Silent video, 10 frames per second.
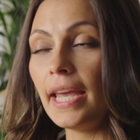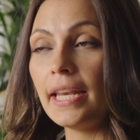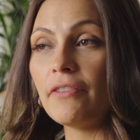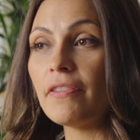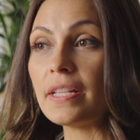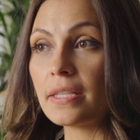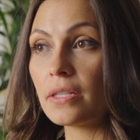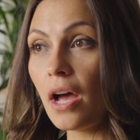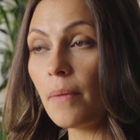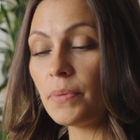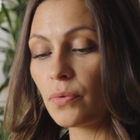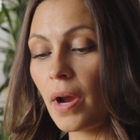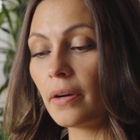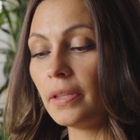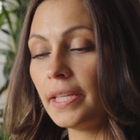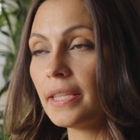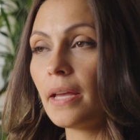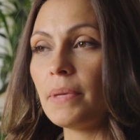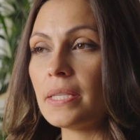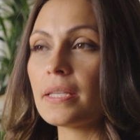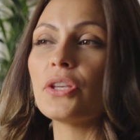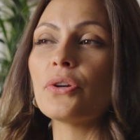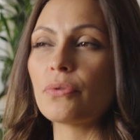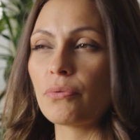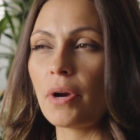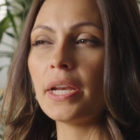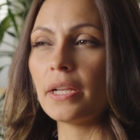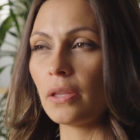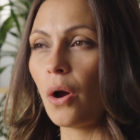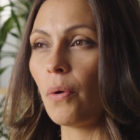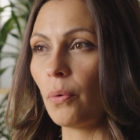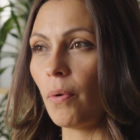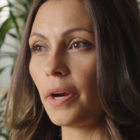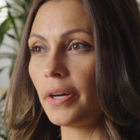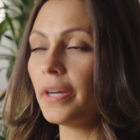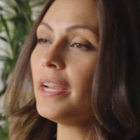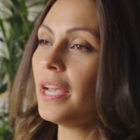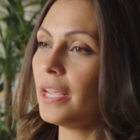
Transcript: And if it stops rattling, that means that you're running low on water